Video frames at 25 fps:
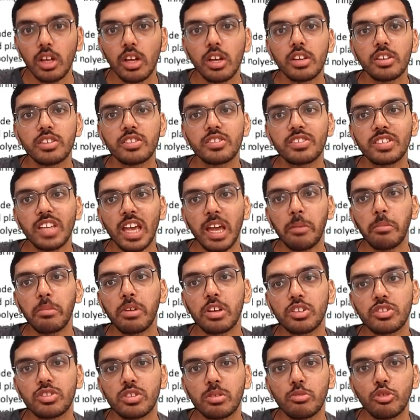Same
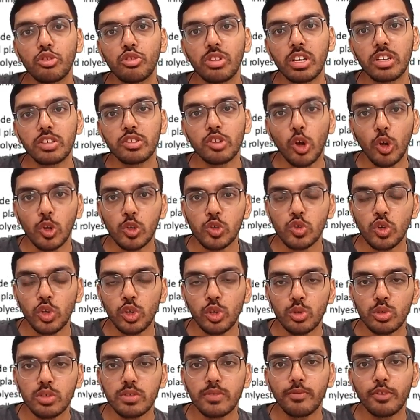distributor is also
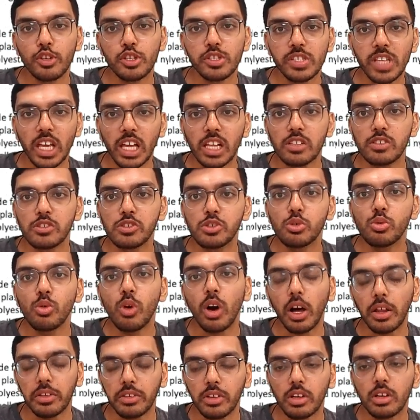used for sales to
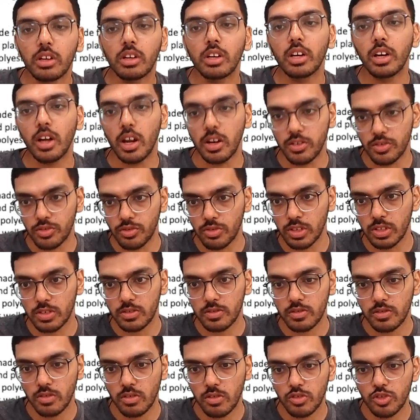other
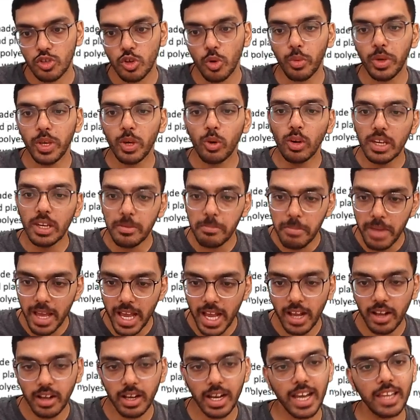countries. So we only
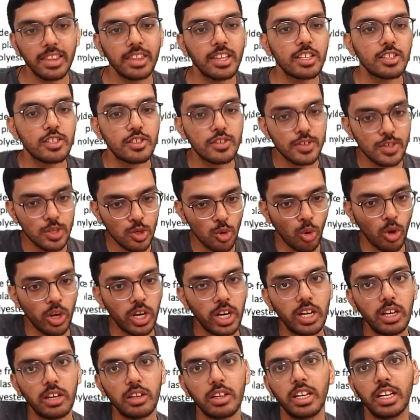make and then store
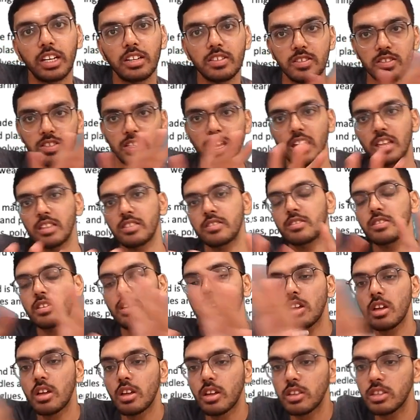it. It is then
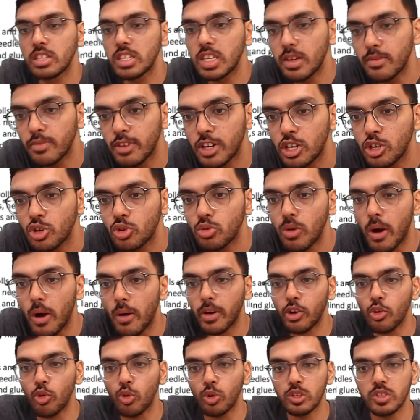given to
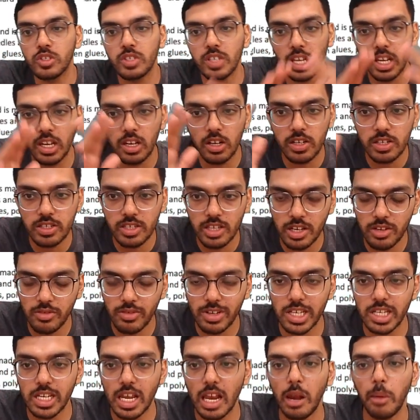our wholesalers and
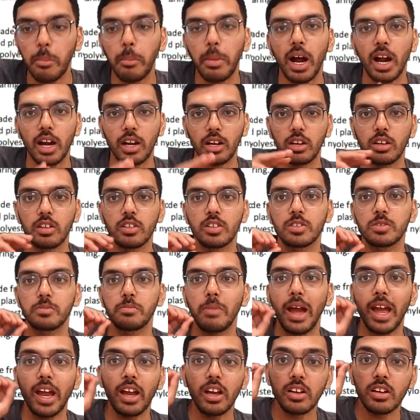retail partners
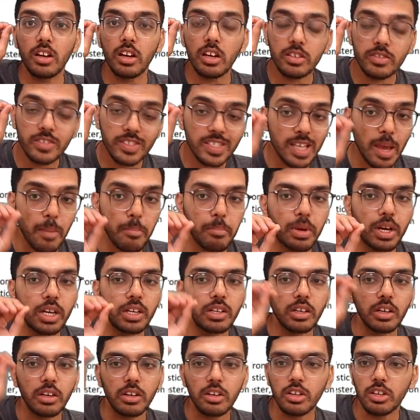by a
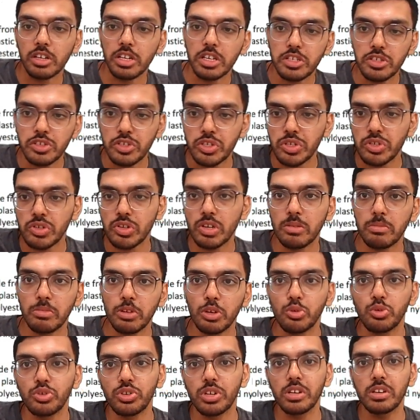separate
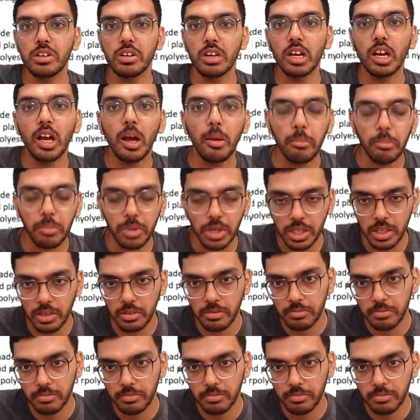distribution company.